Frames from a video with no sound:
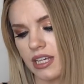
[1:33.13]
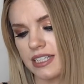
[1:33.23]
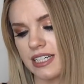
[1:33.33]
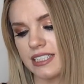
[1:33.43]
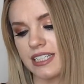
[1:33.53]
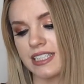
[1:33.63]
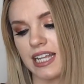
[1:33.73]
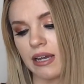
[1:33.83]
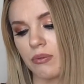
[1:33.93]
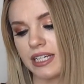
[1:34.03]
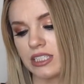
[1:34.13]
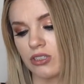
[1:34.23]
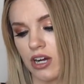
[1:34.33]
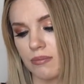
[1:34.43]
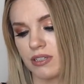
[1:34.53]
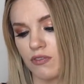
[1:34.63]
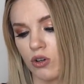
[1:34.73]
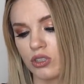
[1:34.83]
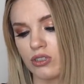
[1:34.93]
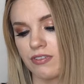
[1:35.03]
It says these lightweight drops of
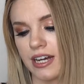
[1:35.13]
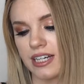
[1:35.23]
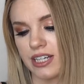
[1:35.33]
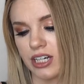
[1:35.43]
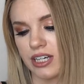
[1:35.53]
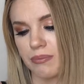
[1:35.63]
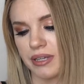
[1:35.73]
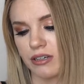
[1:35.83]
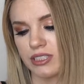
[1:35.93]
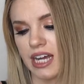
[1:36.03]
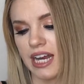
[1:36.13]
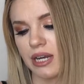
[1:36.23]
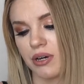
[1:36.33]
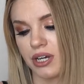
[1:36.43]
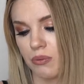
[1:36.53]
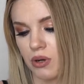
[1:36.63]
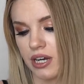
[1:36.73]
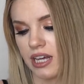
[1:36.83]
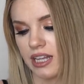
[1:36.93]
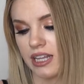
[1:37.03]
ultra-fine glitter can be used anywhere you
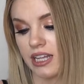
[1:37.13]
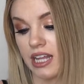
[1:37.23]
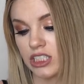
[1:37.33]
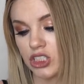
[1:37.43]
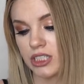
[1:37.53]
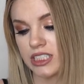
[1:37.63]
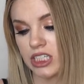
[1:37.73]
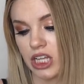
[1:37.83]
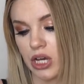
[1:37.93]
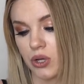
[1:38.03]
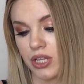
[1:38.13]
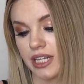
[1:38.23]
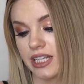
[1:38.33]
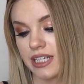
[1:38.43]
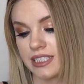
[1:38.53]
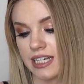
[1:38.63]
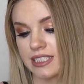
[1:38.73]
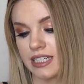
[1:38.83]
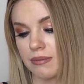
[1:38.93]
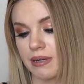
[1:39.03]
want. A lustrous glow, clinically
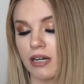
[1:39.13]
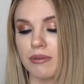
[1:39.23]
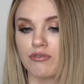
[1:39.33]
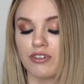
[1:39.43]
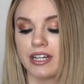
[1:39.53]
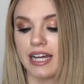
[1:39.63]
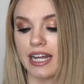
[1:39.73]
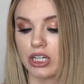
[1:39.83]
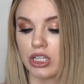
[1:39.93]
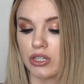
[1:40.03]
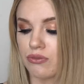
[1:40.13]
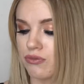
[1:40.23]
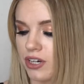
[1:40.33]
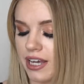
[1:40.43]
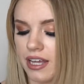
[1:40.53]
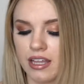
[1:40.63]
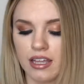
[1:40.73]
tested, paraben-free, and gluten-free.